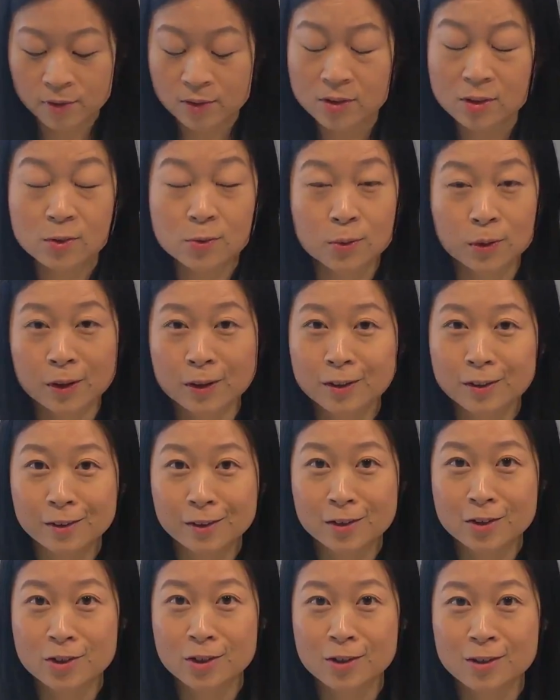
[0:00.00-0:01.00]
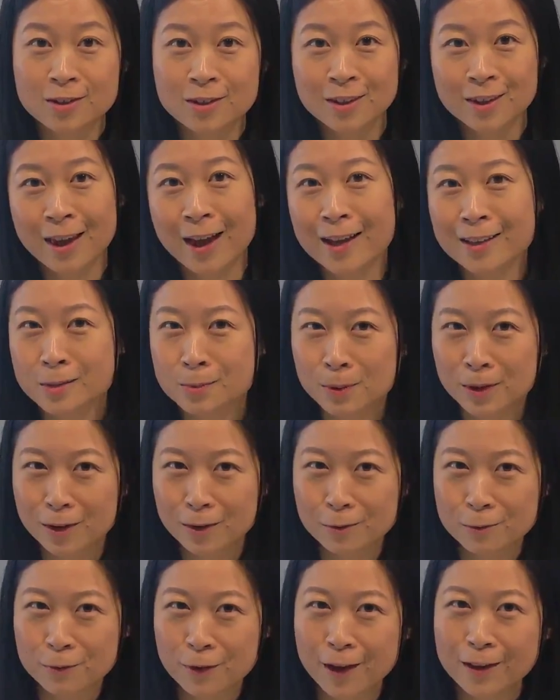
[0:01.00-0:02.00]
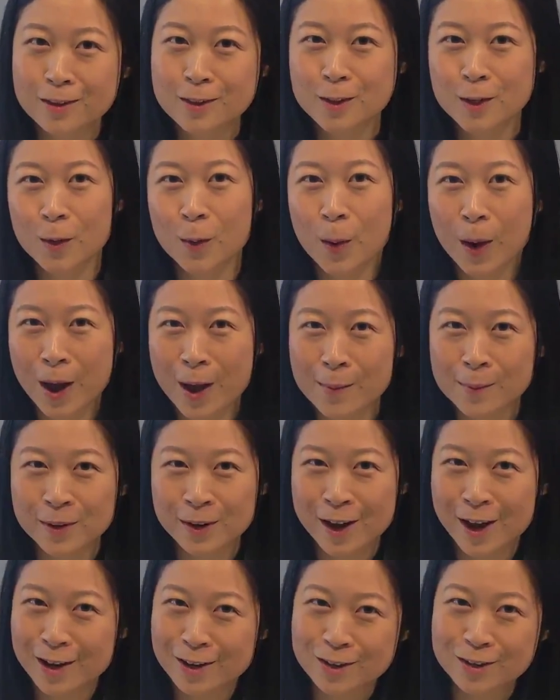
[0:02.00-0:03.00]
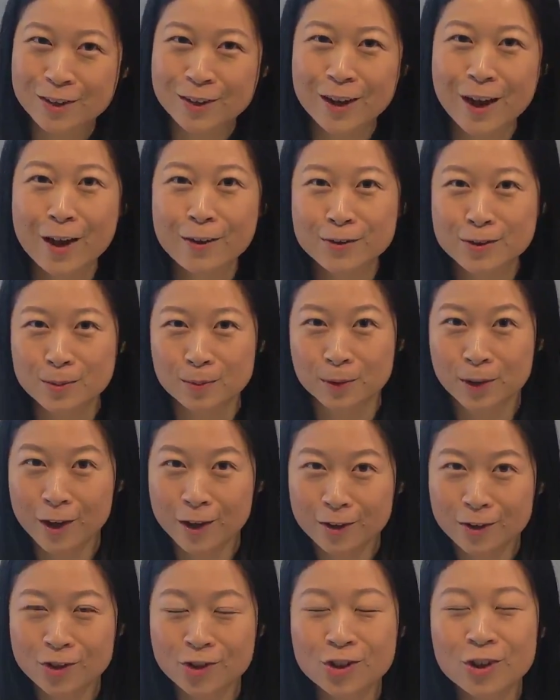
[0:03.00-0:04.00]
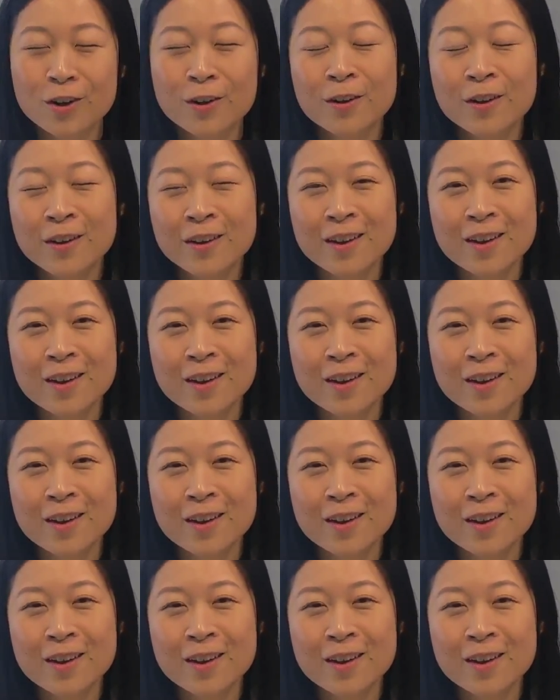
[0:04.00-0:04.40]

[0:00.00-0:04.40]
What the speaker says: This is really delicious. The cat's being fed, so I'm gonna actually have some lunch.